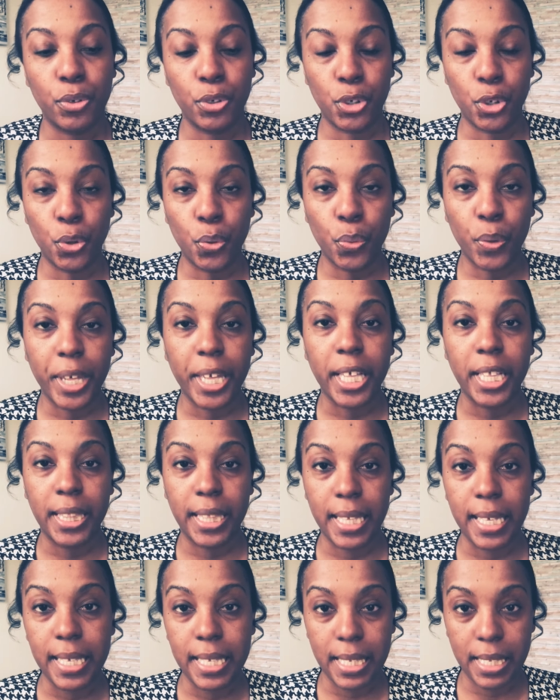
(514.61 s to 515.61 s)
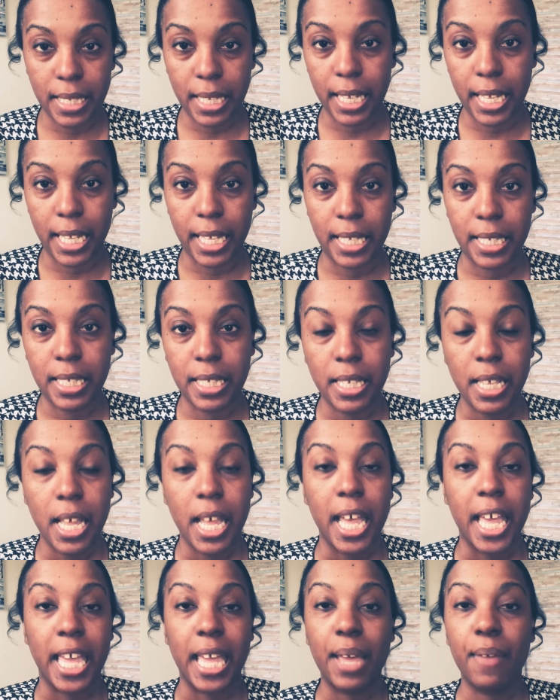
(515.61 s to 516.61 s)
doing these things.
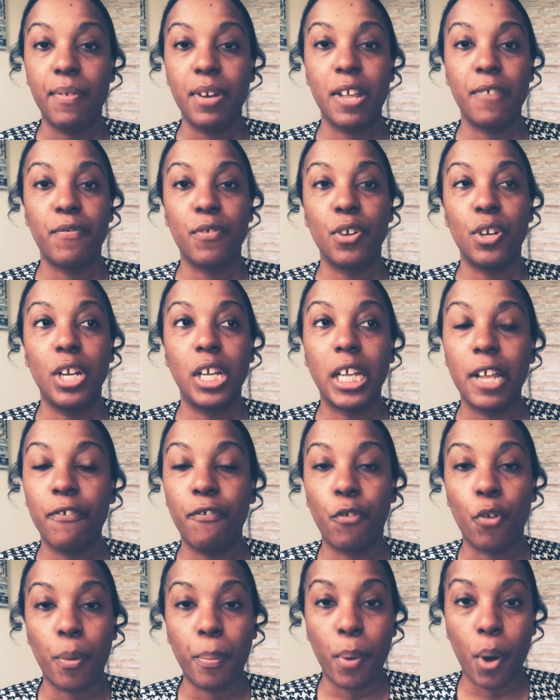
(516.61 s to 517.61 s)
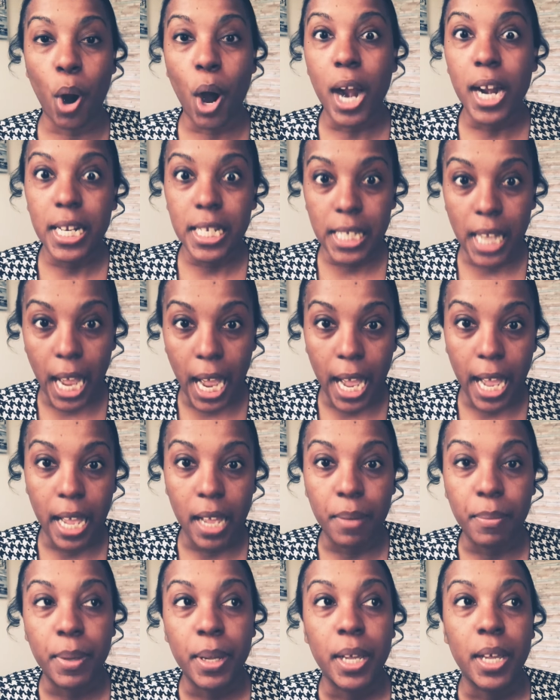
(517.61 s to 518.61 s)
Even if you're looking for
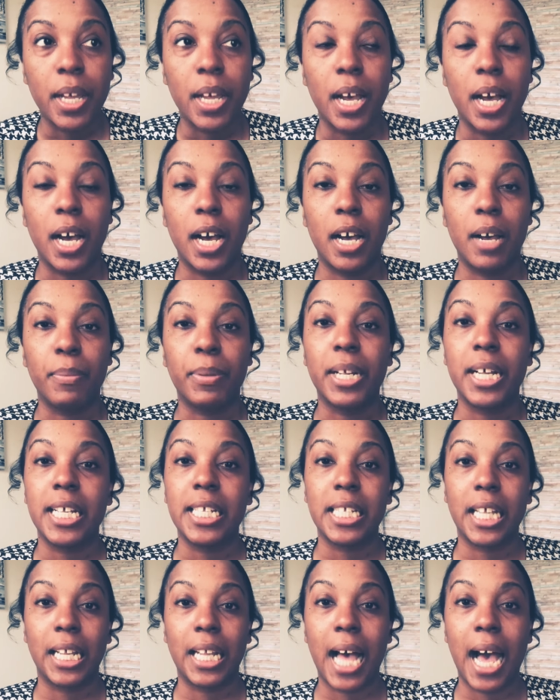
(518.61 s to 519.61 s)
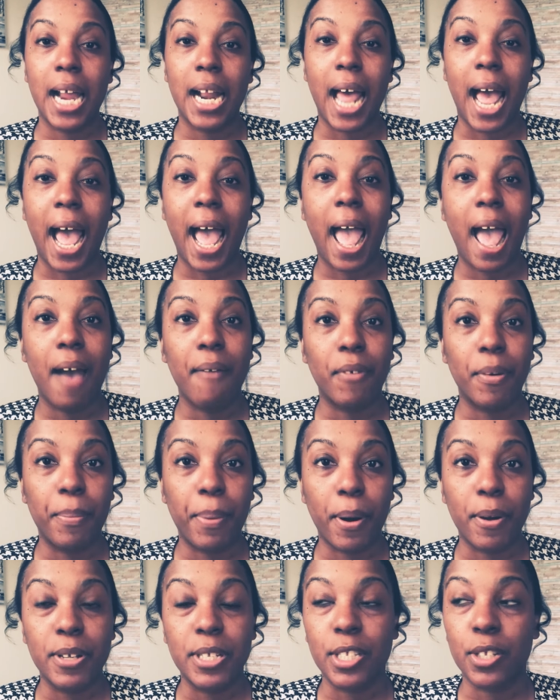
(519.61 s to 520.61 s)
part-time, because I have a
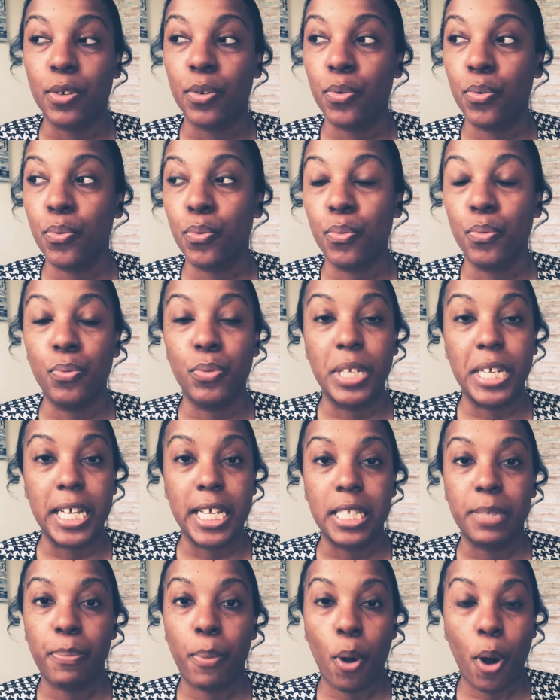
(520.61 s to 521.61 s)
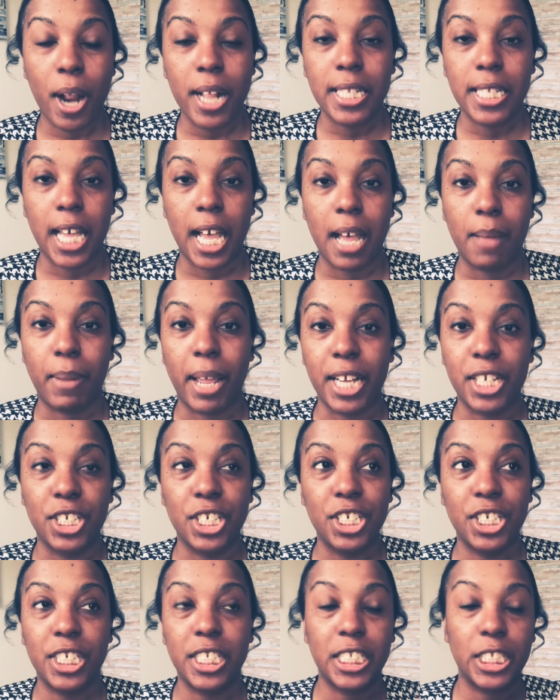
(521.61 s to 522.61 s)
person who does part-time, like
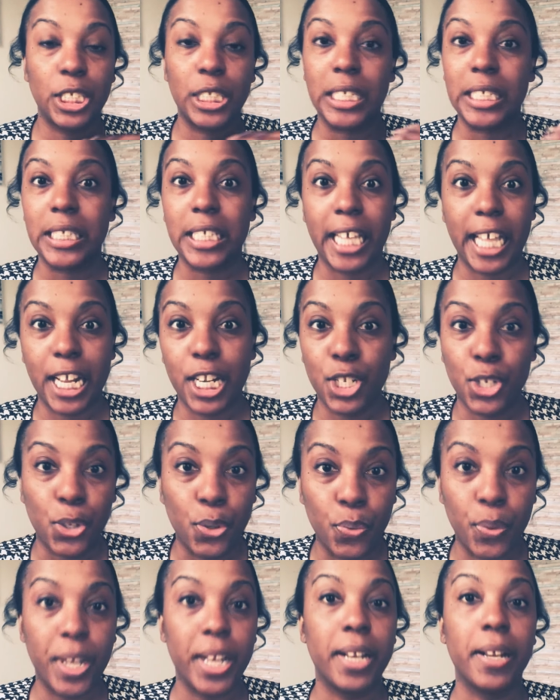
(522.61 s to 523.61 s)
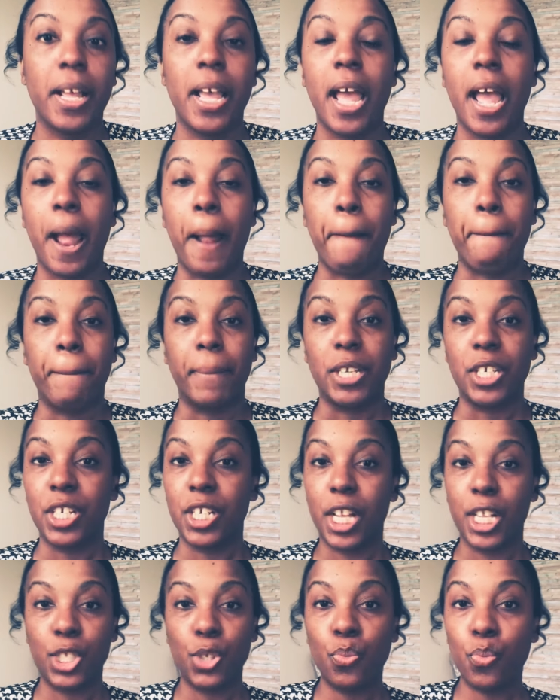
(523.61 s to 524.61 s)
she just does Intuit. She
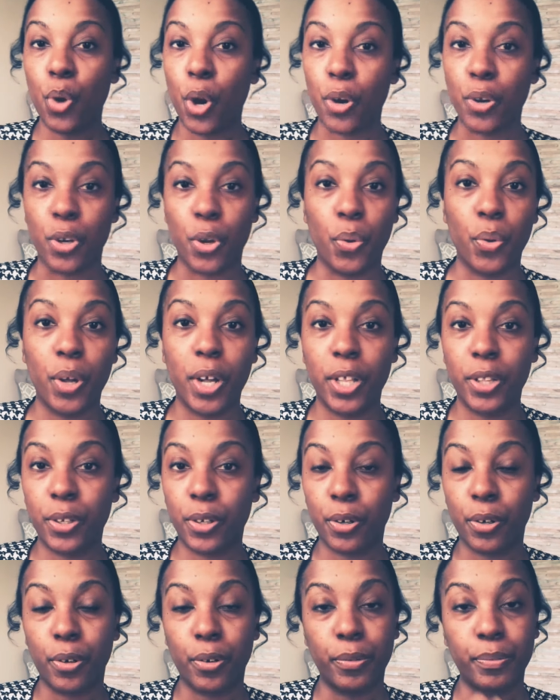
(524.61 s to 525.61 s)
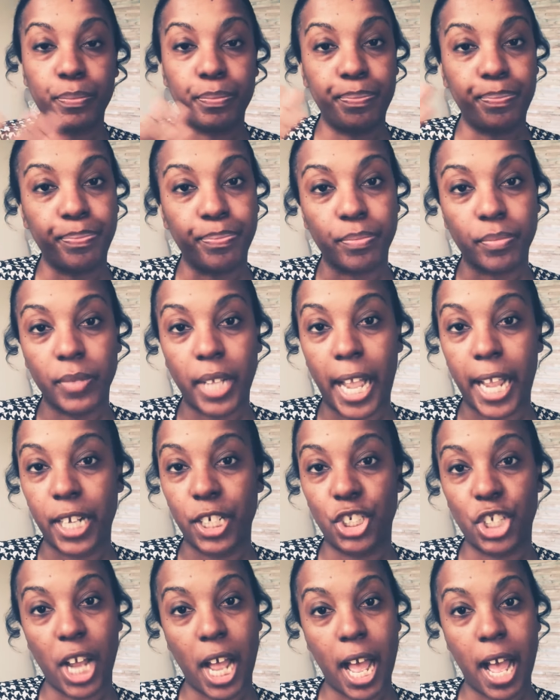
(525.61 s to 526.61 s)
doesn't work no other
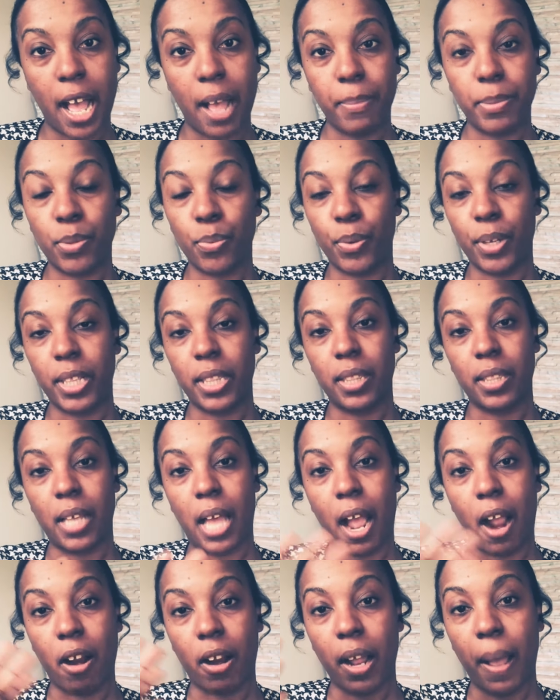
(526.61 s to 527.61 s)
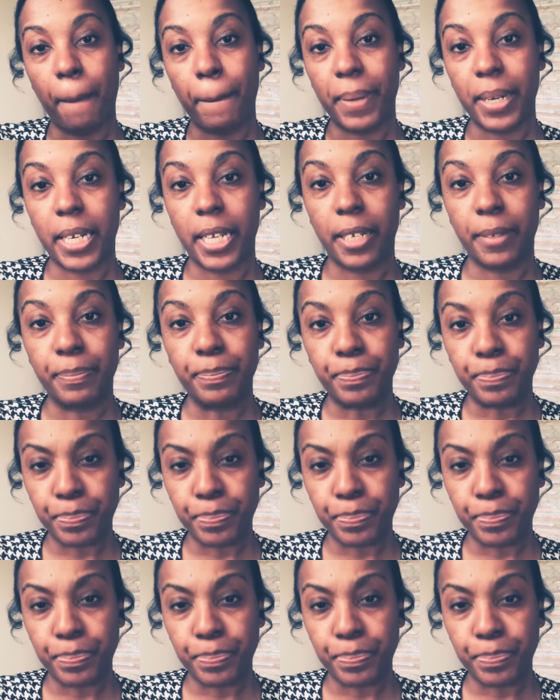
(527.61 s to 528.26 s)
like jobs with our company.